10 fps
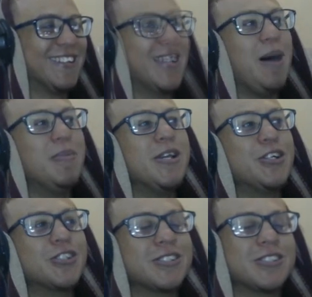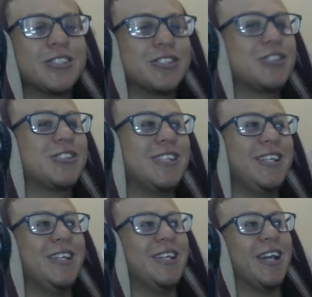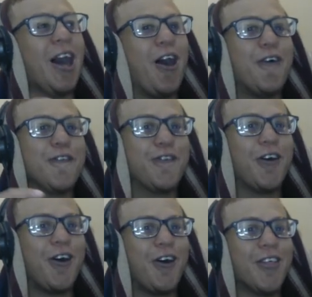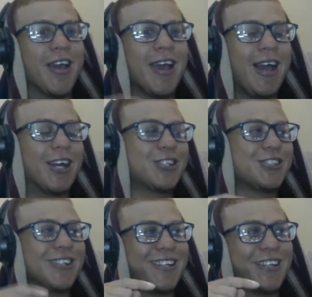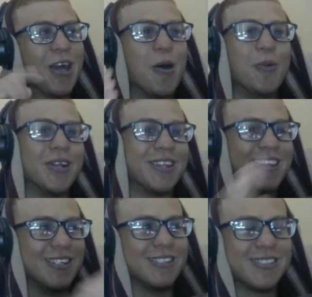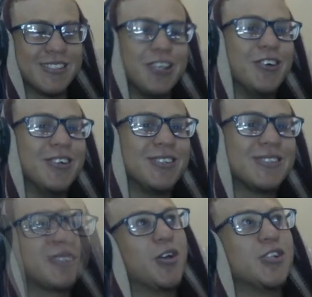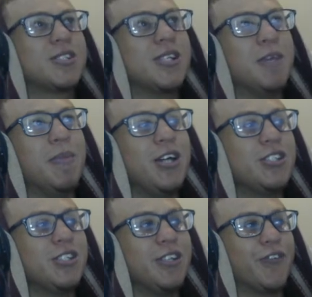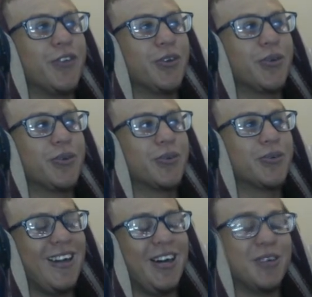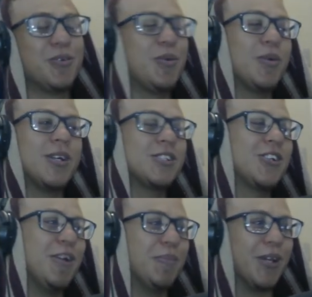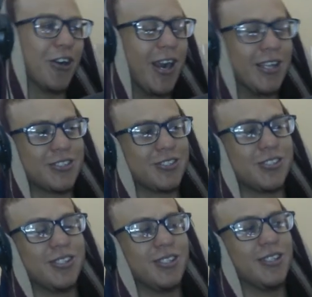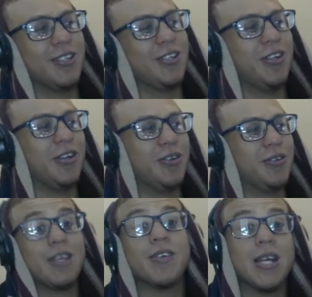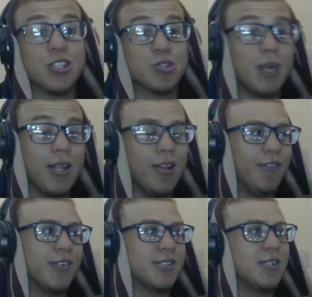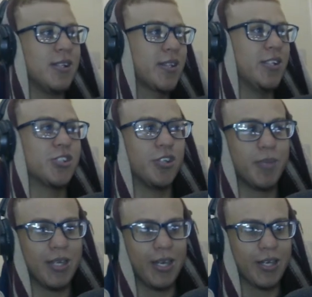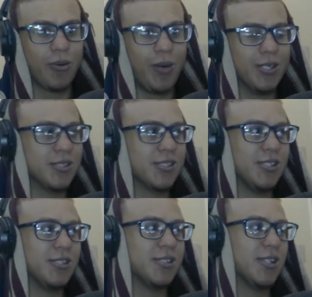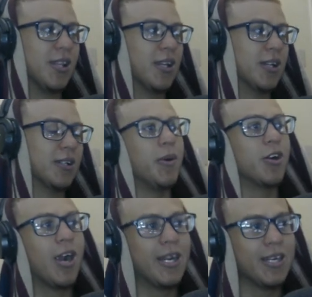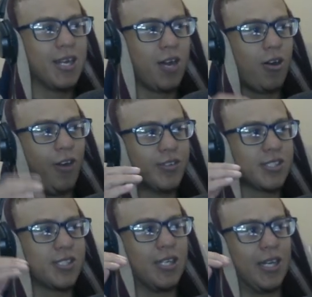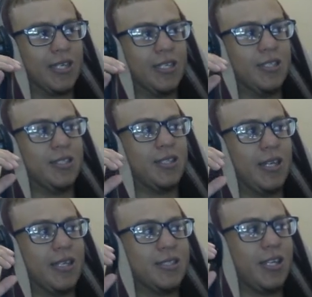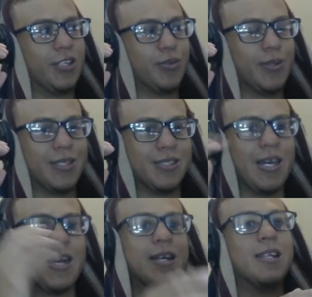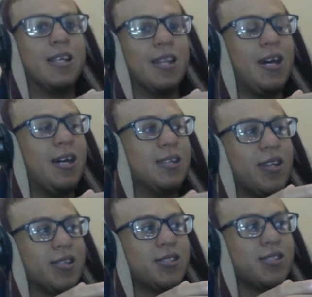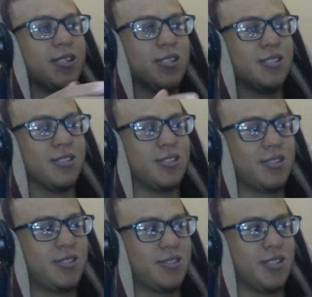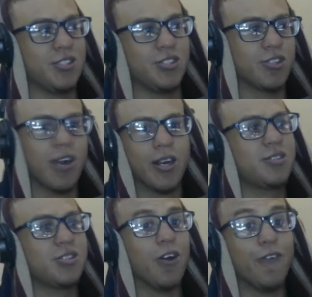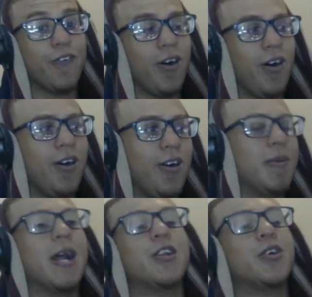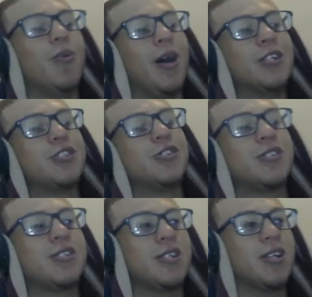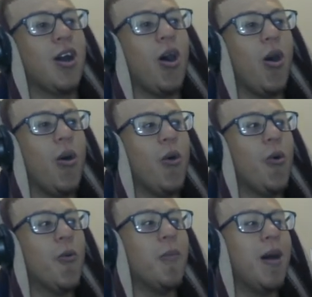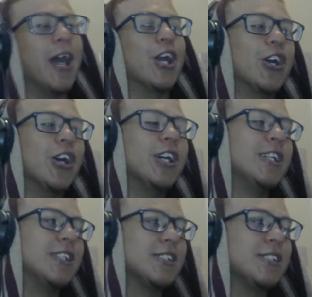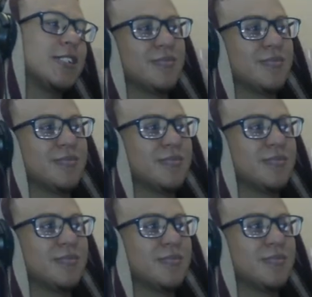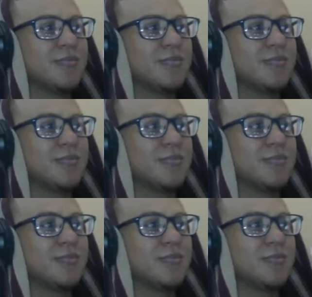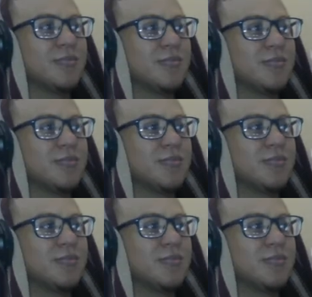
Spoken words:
I'm interested to see how far they actually go with the series. Because imagine if you... it's going to be great to see, you know. If it does well, obviously. This could be like a one season thing. But right now, obviously, I can tell you exactly that this is great so far. But I do want to see... Oh my goodness. Because I'm going to be king of the pirates.